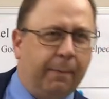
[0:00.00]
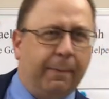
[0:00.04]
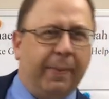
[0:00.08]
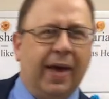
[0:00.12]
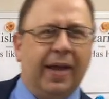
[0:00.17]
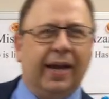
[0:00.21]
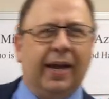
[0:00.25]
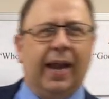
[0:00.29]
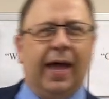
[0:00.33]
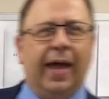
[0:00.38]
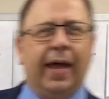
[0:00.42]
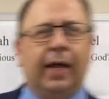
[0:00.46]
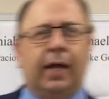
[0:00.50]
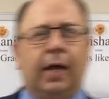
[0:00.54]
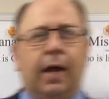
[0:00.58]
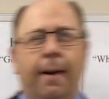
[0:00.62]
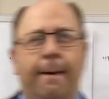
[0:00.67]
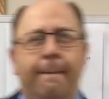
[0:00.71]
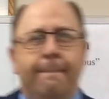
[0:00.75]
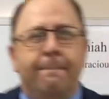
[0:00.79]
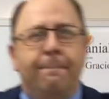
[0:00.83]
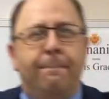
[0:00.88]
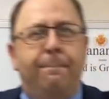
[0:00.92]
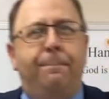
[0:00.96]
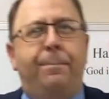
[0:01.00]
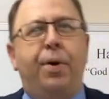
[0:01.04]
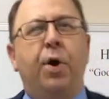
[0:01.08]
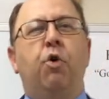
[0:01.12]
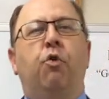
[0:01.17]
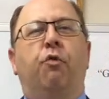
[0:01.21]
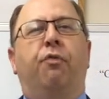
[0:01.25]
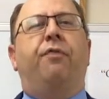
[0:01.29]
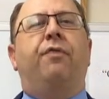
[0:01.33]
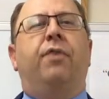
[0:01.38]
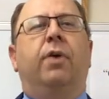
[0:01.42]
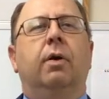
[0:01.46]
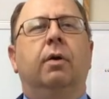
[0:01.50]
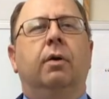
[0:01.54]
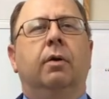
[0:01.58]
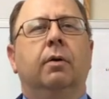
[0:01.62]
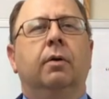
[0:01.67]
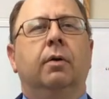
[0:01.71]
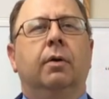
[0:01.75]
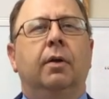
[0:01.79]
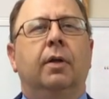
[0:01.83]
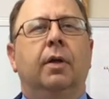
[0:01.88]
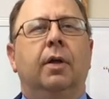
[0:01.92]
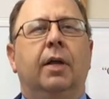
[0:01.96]
have been like poof,
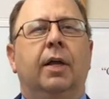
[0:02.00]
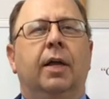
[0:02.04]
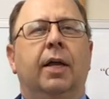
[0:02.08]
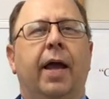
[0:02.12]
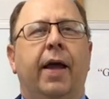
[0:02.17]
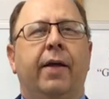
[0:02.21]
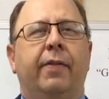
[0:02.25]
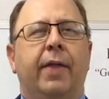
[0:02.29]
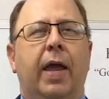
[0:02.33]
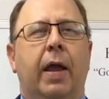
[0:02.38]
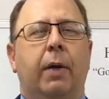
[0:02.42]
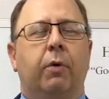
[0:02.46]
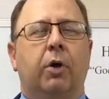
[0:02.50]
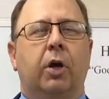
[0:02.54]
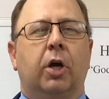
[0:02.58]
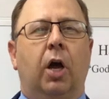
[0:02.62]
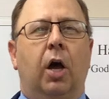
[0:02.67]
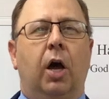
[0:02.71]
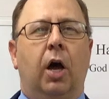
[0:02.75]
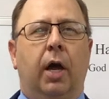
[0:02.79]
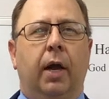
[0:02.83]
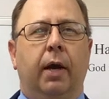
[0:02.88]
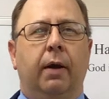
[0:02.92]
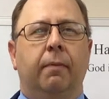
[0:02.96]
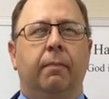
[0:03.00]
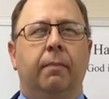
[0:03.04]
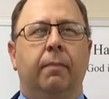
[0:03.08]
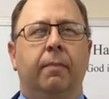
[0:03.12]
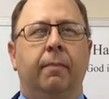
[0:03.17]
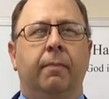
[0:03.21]
and they were gone.